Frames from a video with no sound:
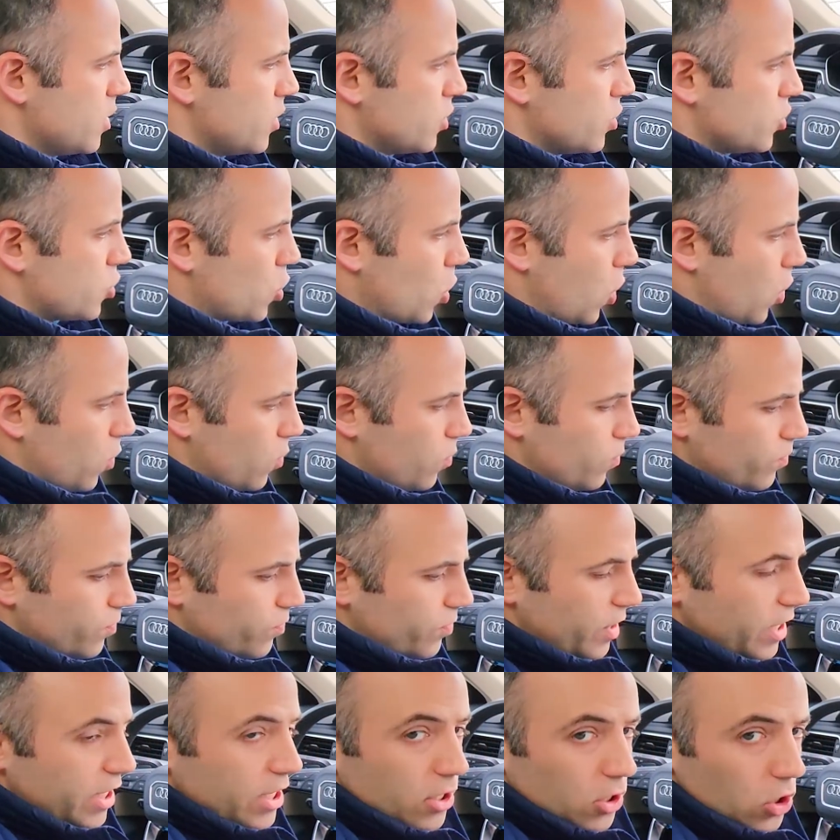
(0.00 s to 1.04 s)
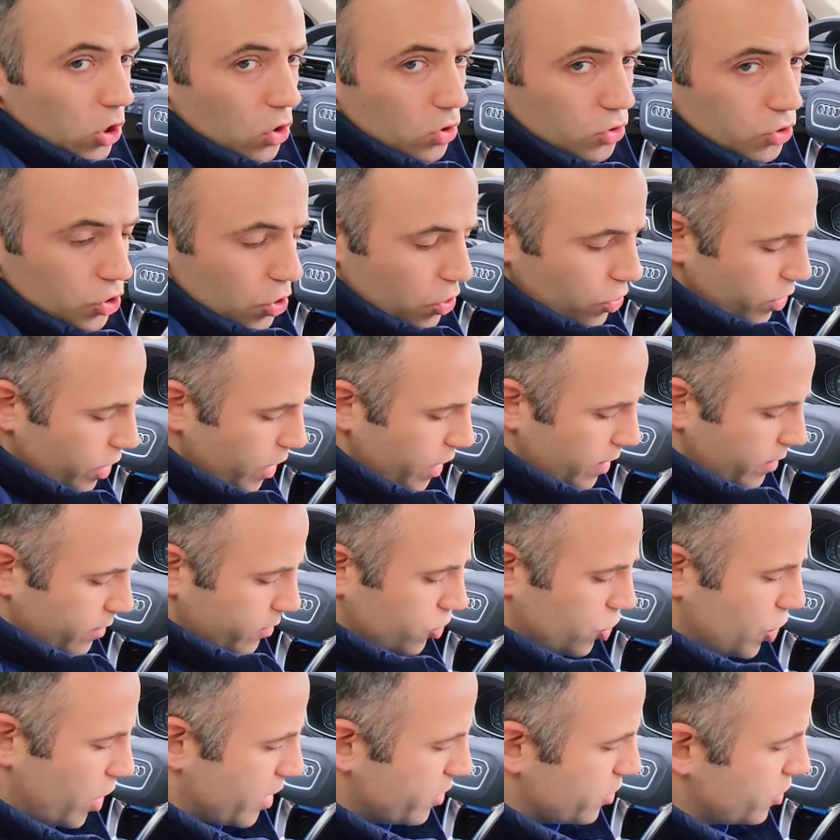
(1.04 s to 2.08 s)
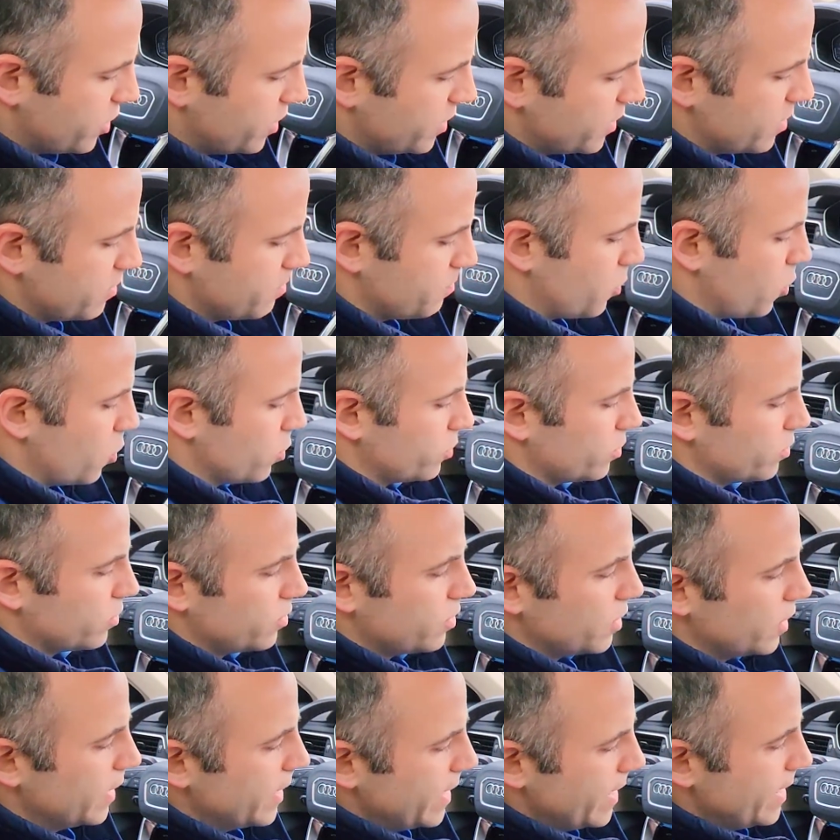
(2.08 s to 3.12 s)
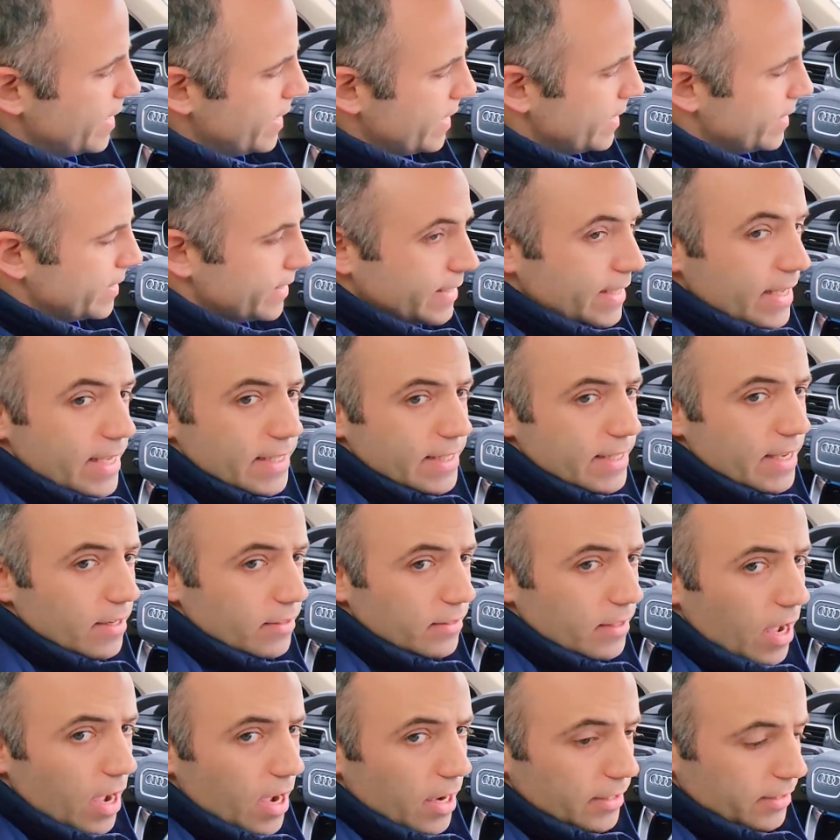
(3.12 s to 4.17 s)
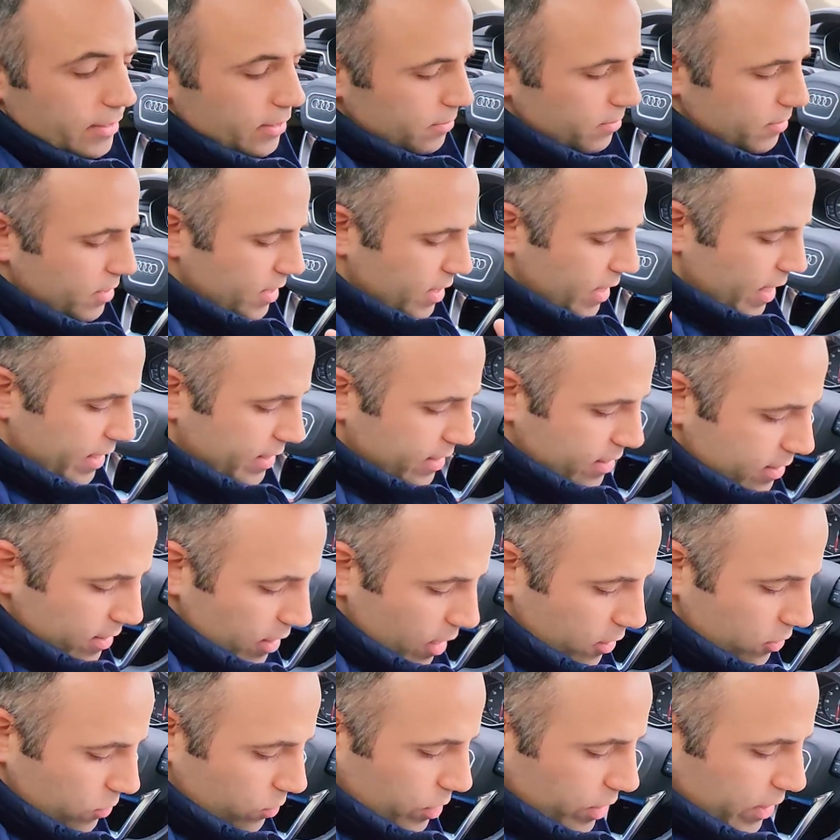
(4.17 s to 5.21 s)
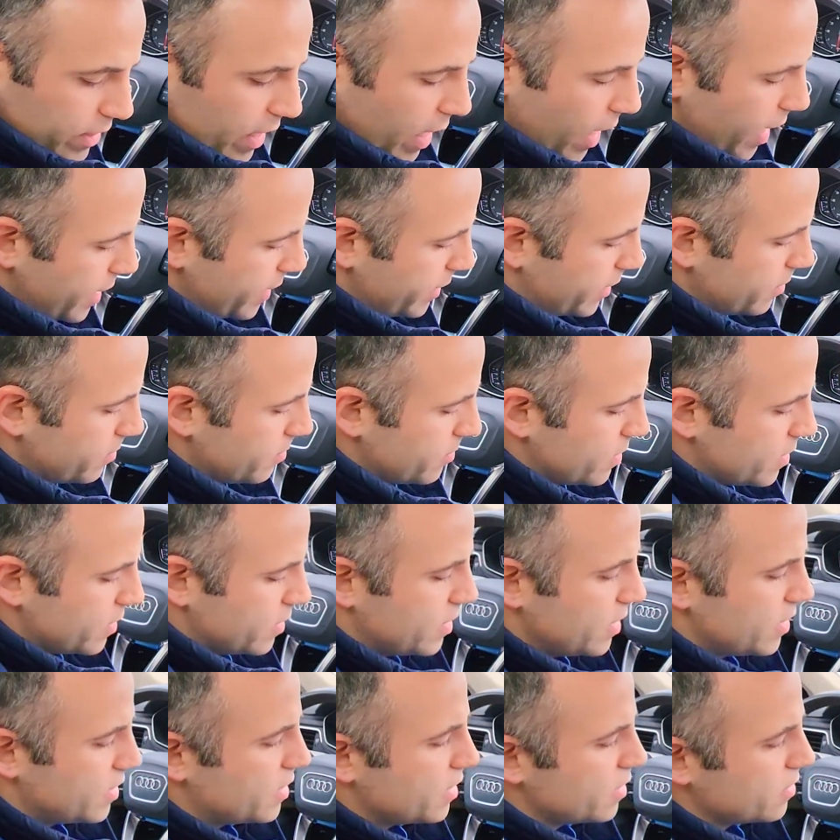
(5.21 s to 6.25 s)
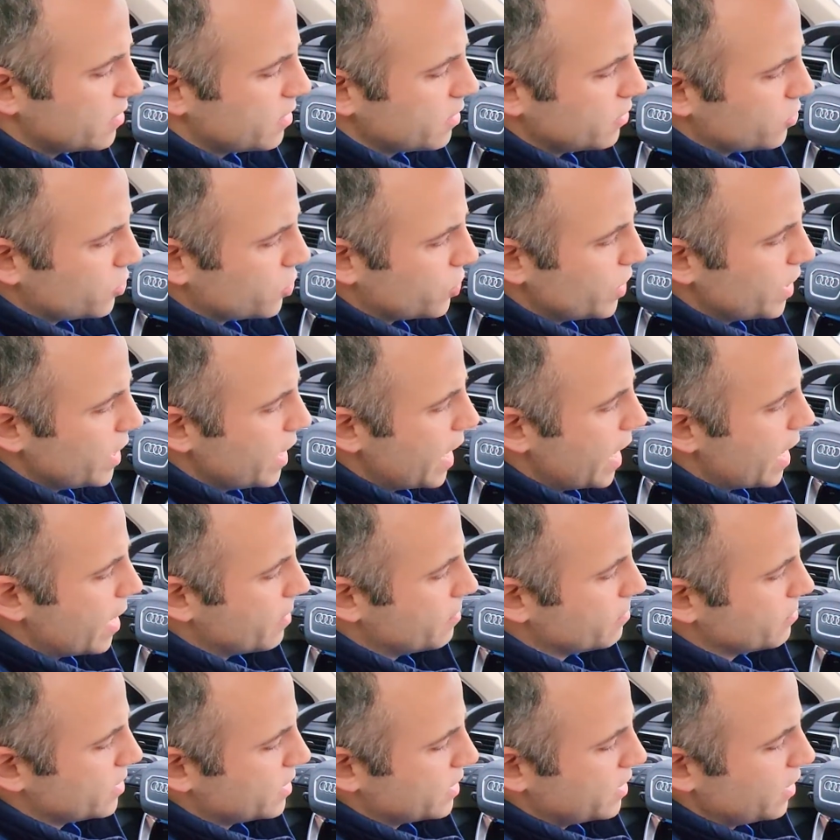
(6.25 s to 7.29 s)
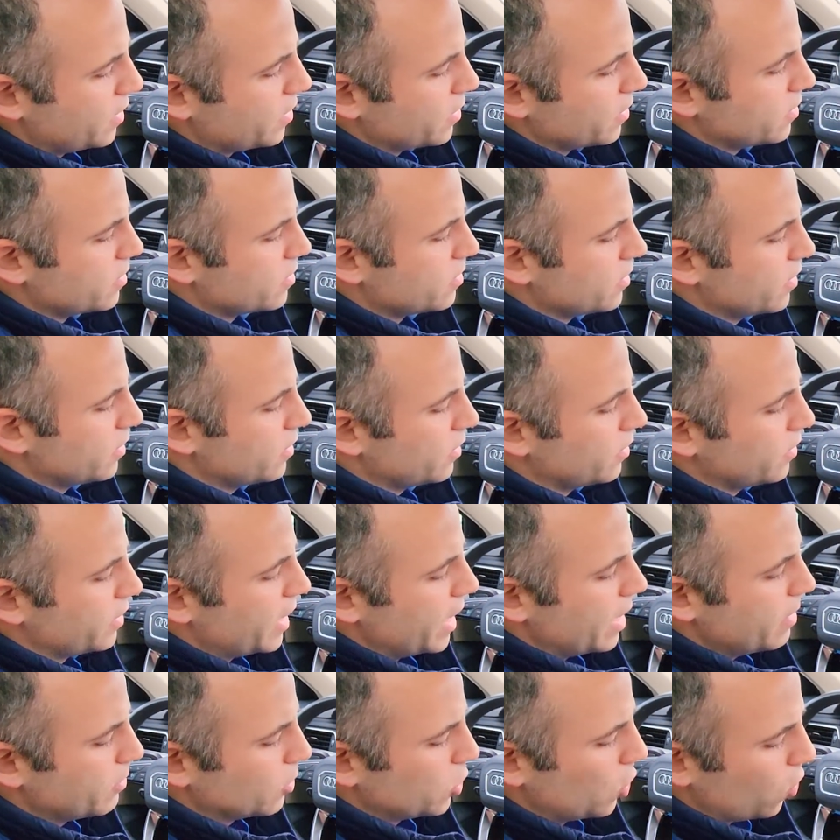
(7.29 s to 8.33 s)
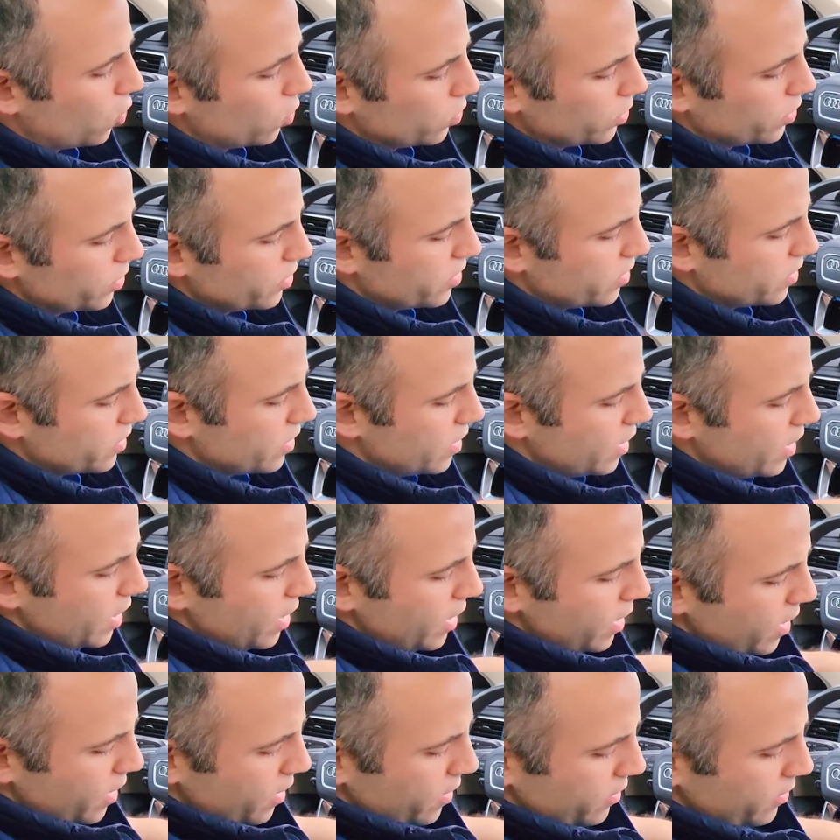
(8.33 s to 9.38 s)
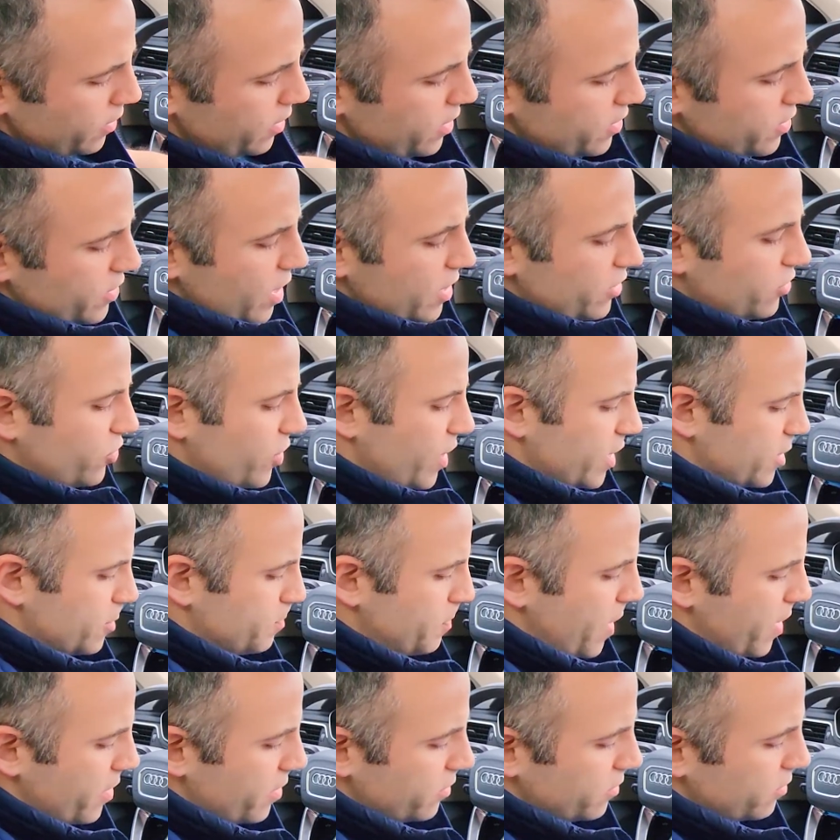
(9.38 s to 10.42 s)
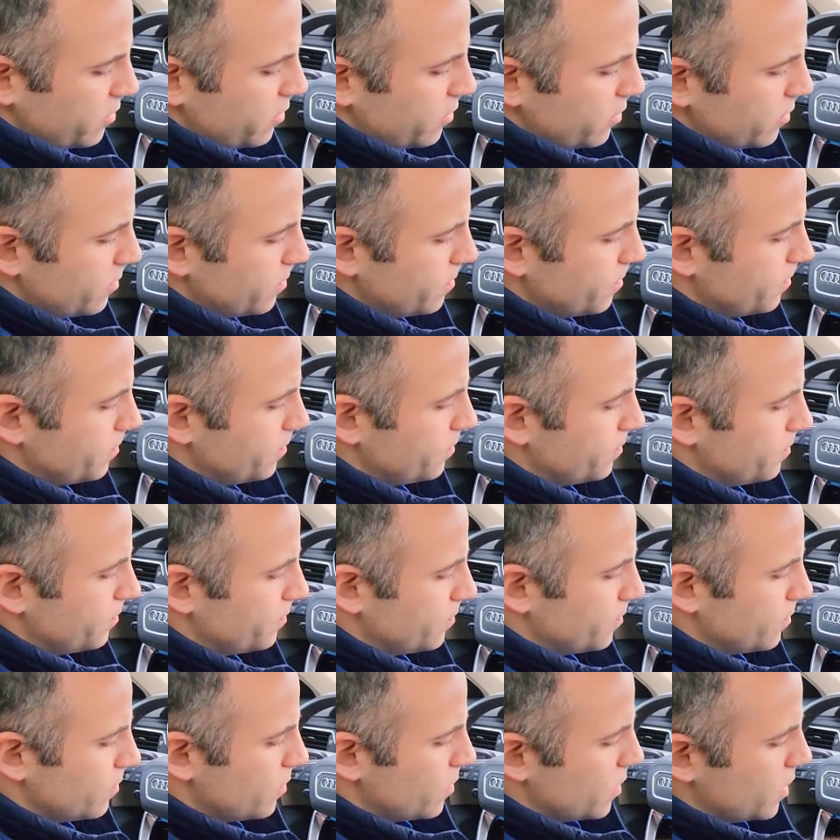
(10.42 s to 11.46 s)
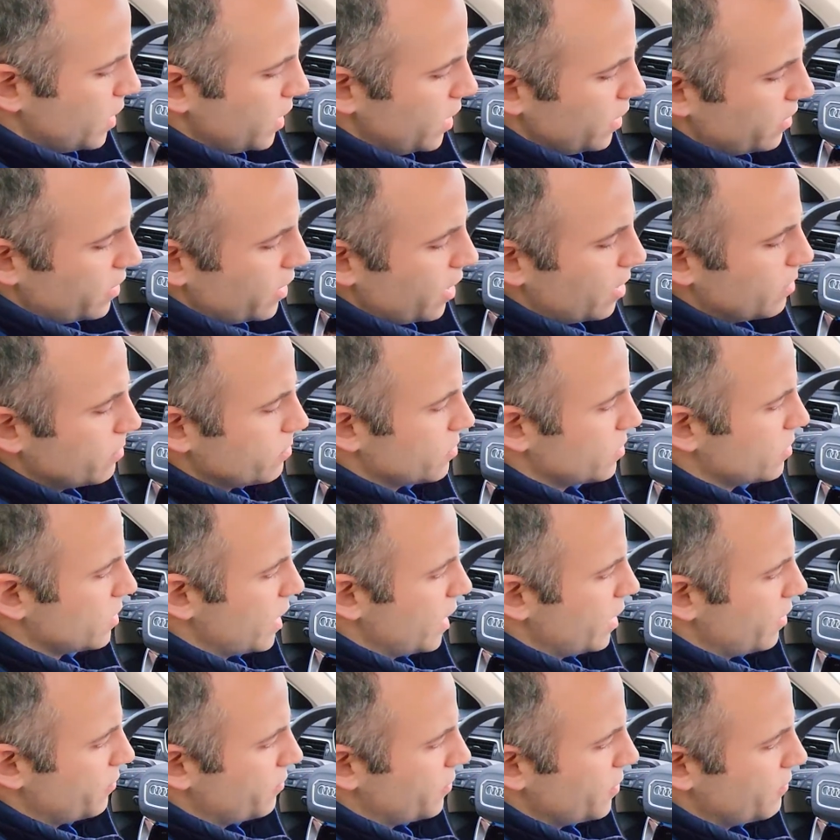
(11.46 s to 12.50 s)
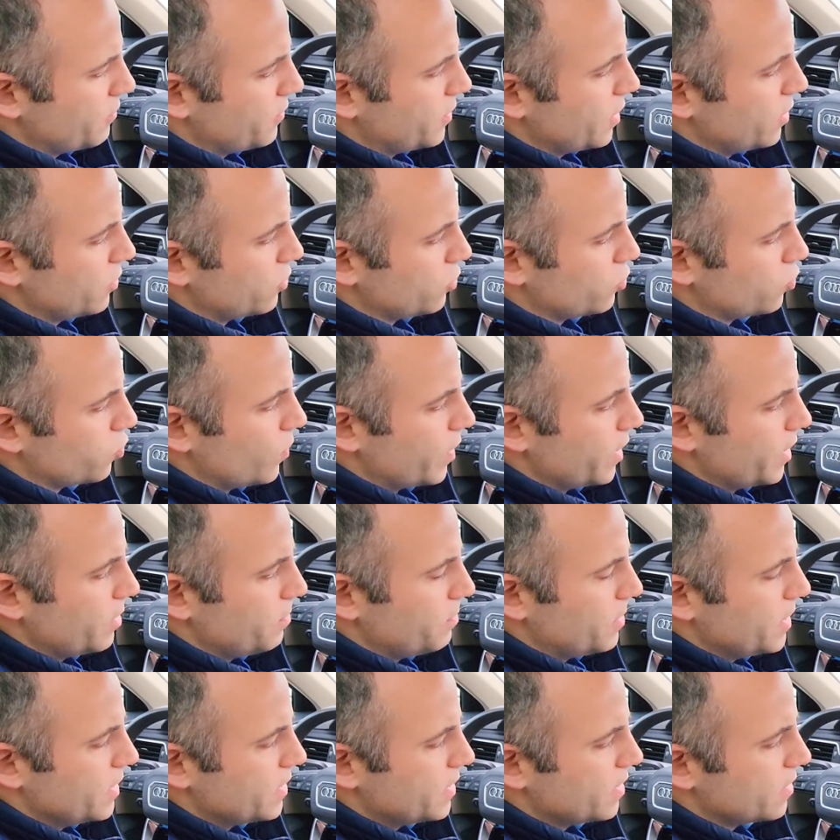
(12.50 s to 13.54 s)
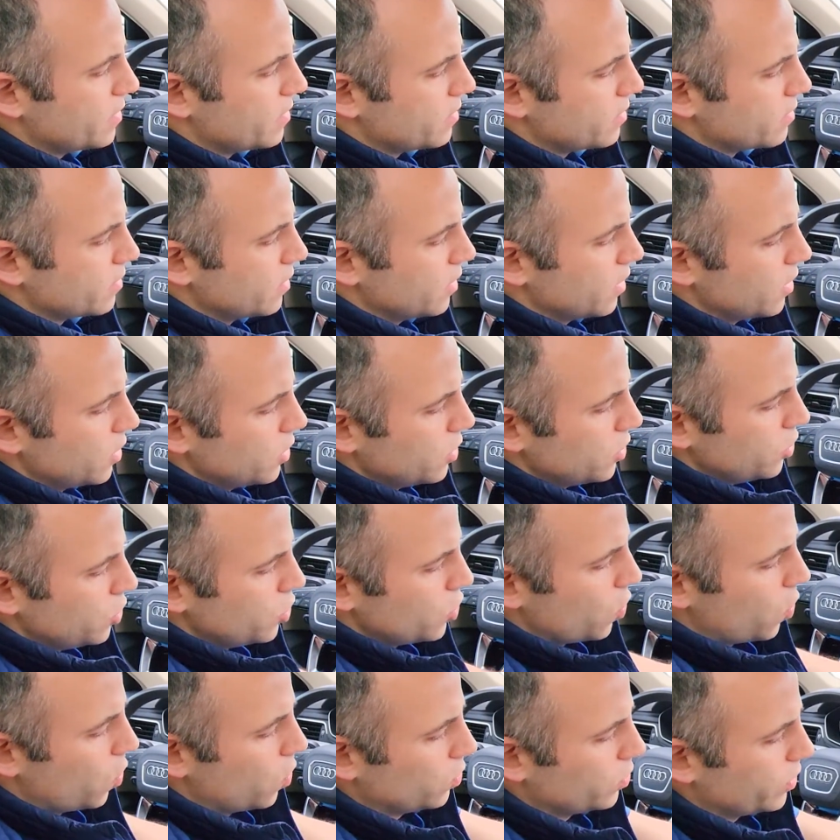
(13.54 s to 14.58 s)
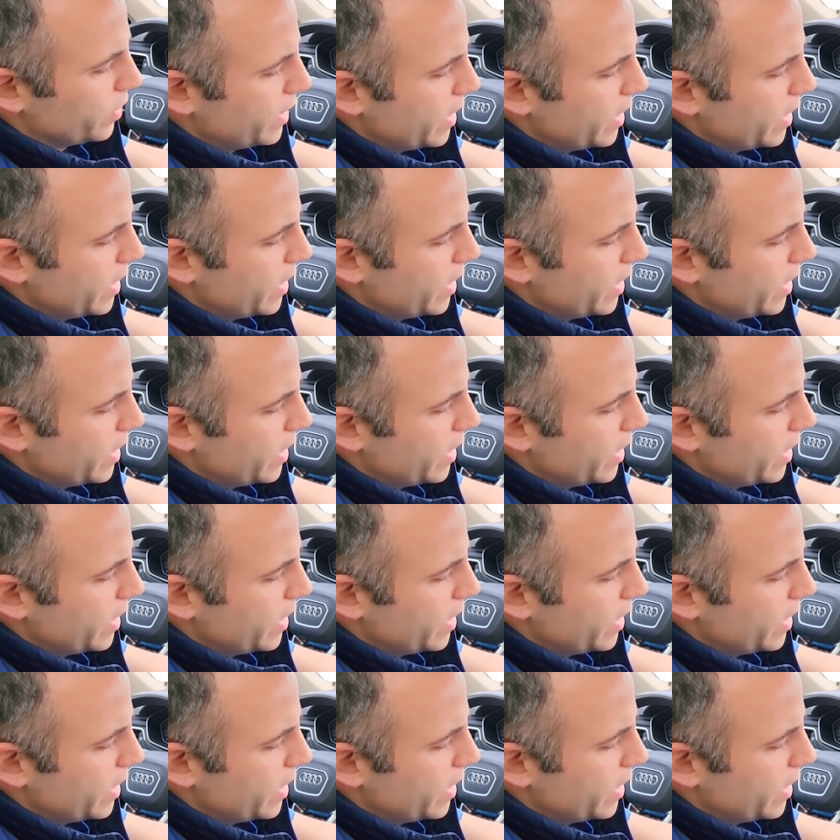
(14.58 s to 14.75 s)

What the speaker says: So in a long journey, charging is important. These are the items. Let's start with the items. This is the 3M stickers, little cable holders. These are transparent. It comes like 15 to 20 pieces. You hold the